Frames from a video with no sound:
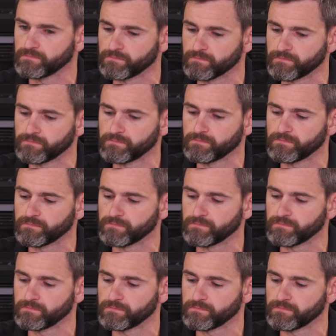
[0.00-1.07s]

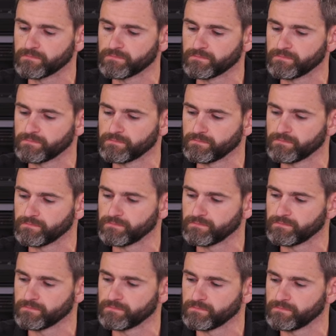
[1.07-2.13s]

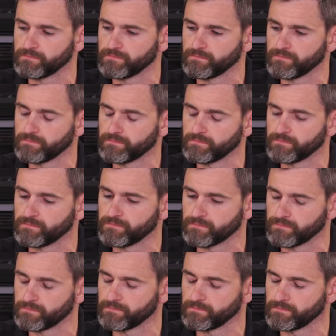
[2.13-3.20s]

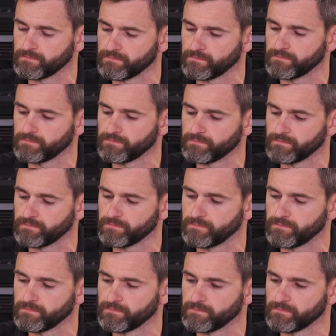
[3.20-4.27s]

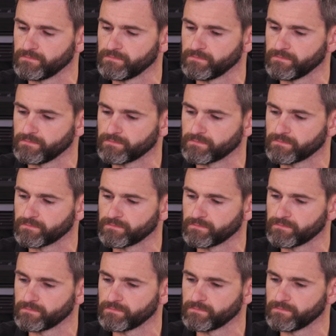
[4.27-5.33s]

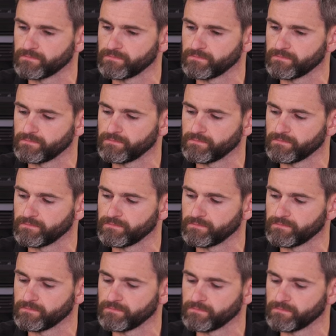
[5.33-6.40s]

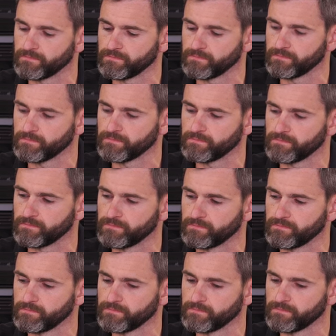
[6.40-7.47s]

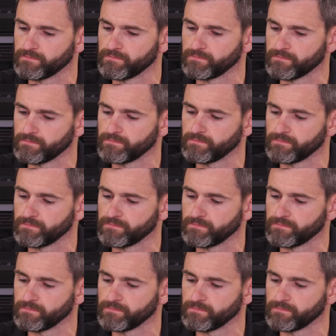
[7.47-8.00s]
[no speech]